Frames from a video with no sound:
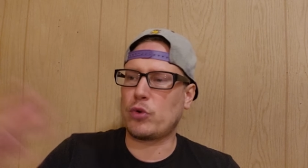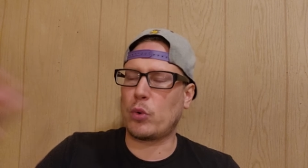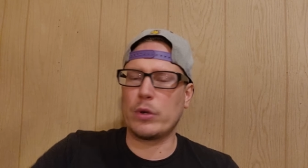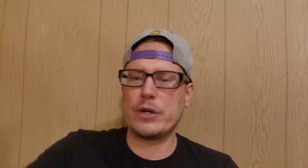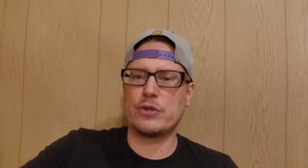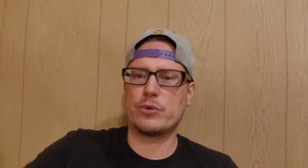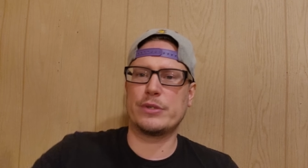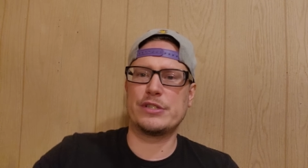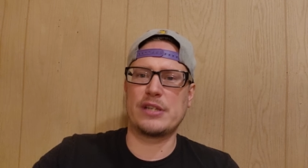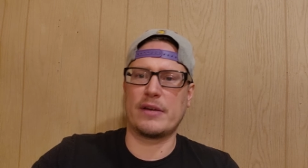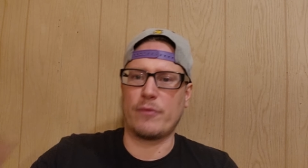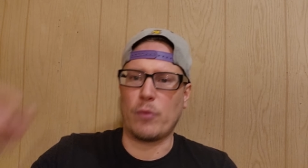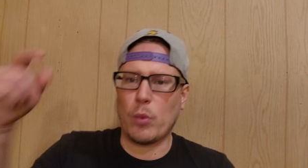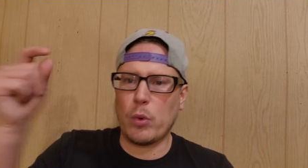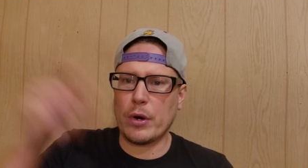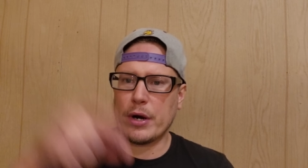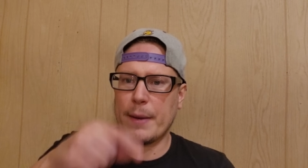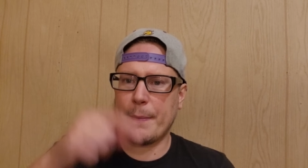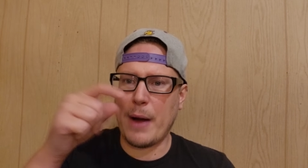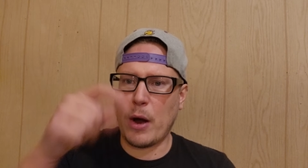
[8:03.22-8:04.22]
2027?
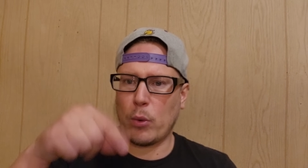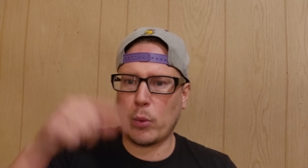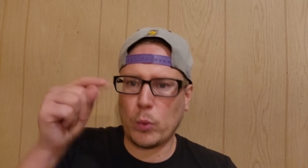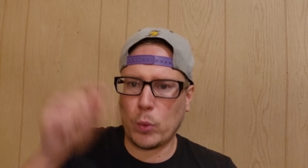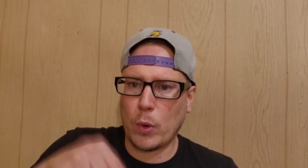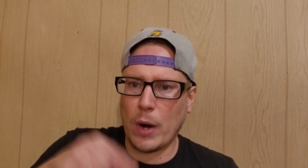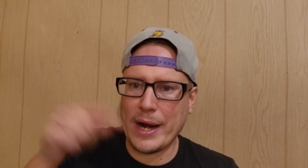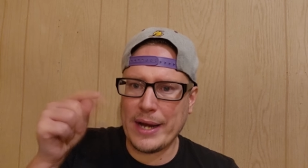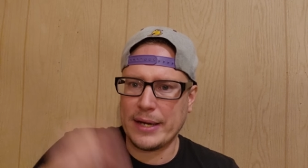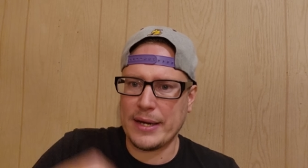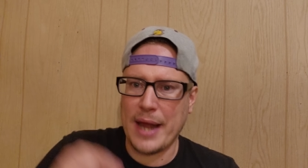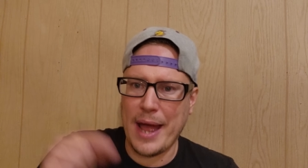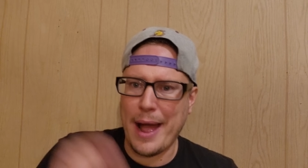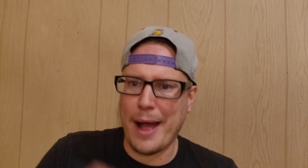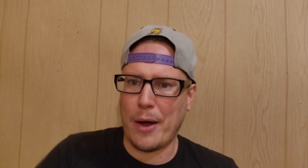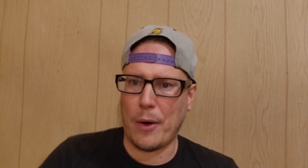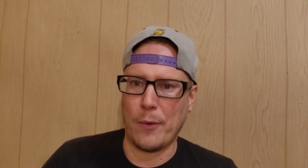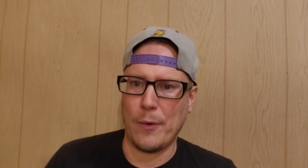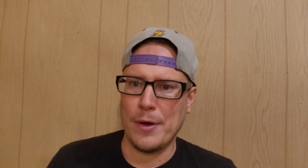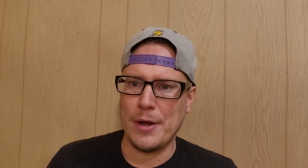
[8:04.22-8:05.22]
Worry about right
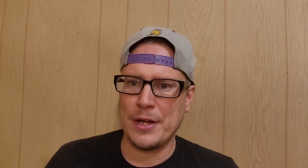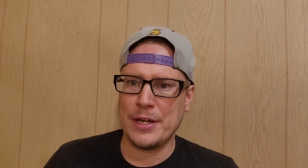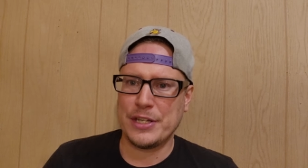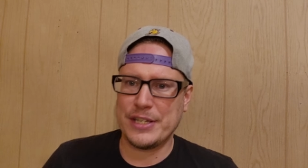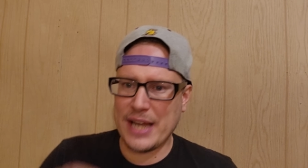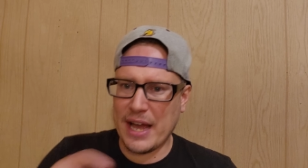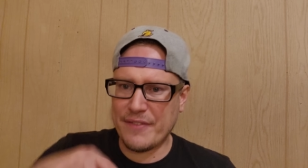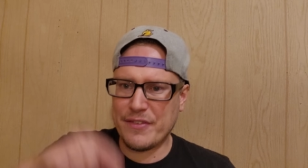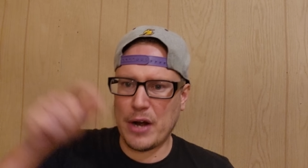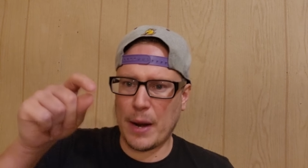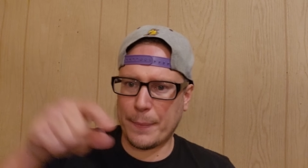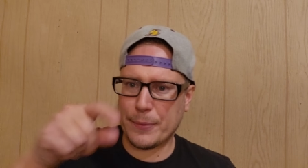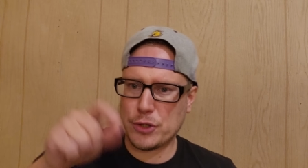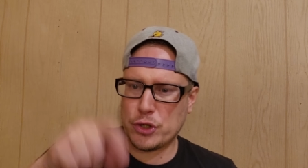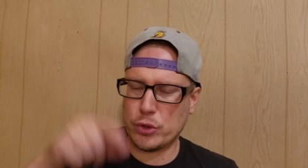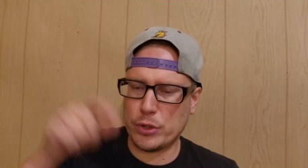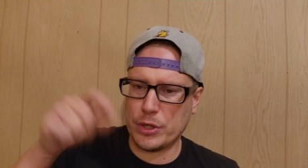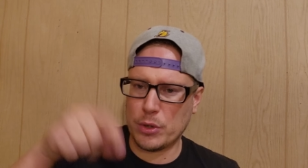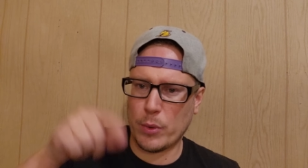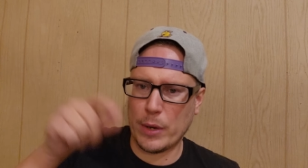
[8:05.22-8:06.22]
now. You have an
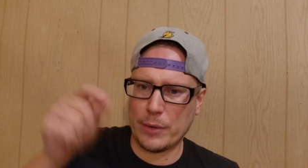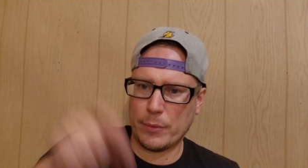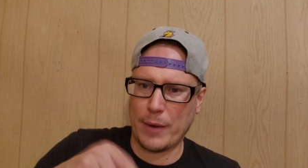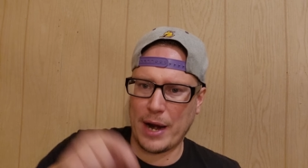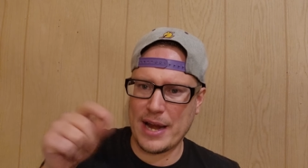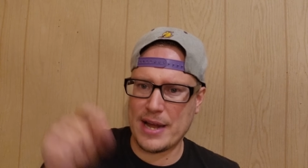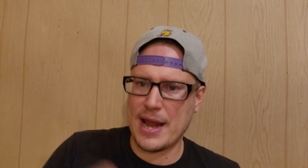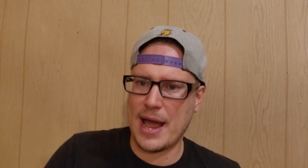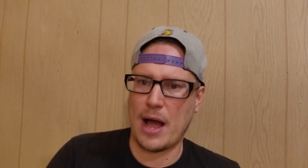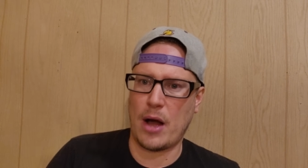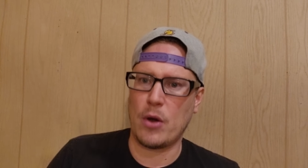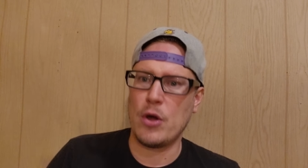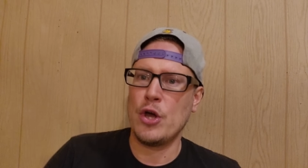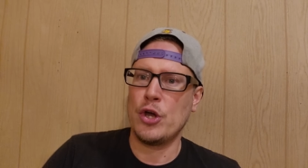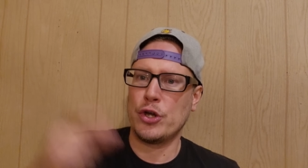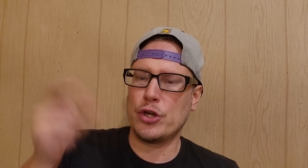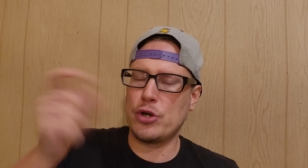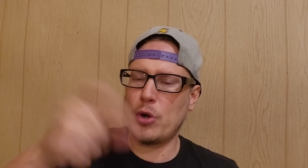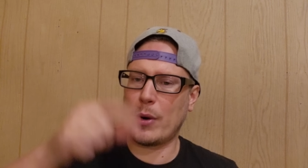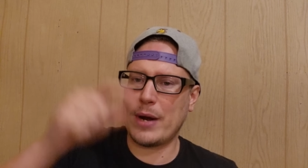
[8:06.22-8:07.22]
opportunity to win right now.
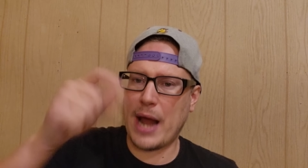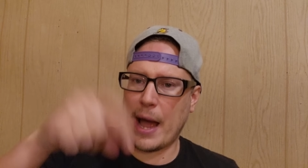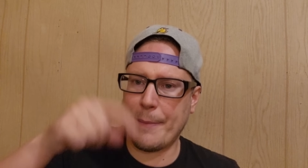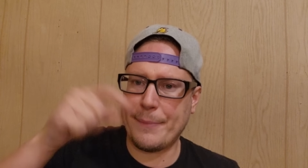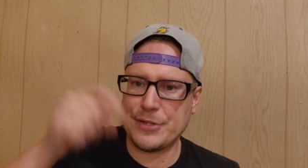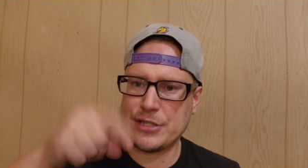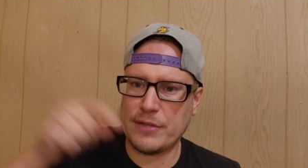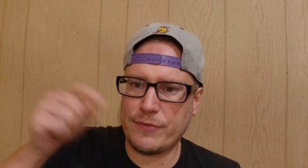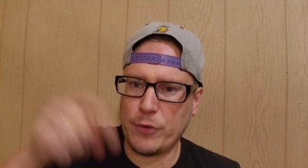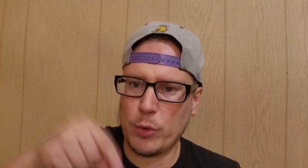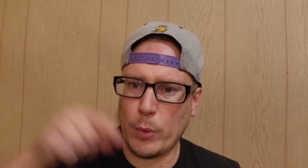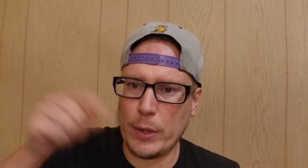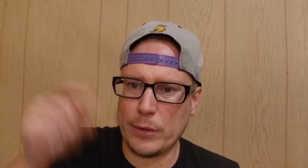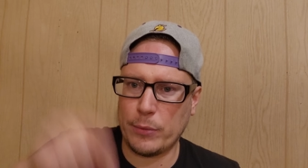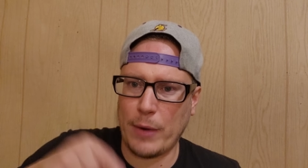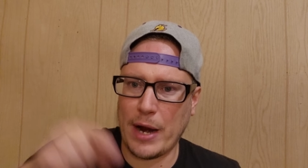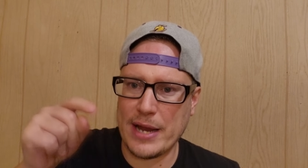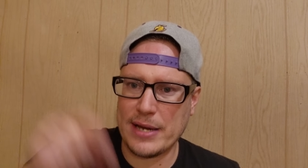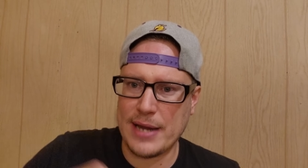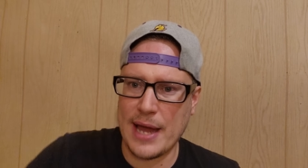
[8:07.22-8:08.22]
You know what happens if you win
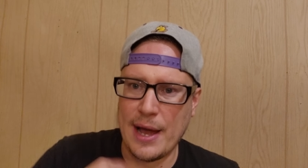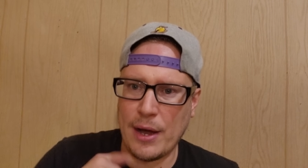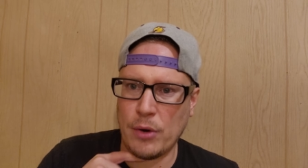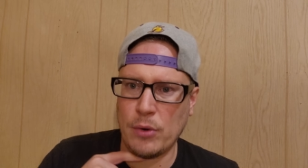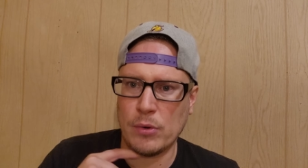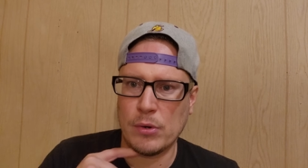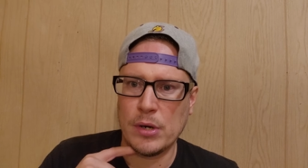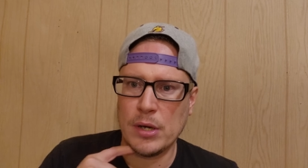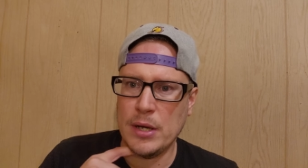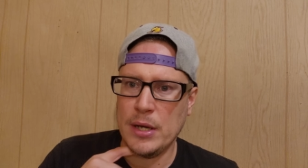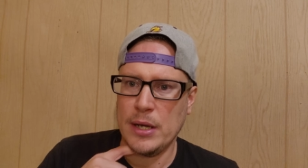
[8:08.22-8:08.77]
right now?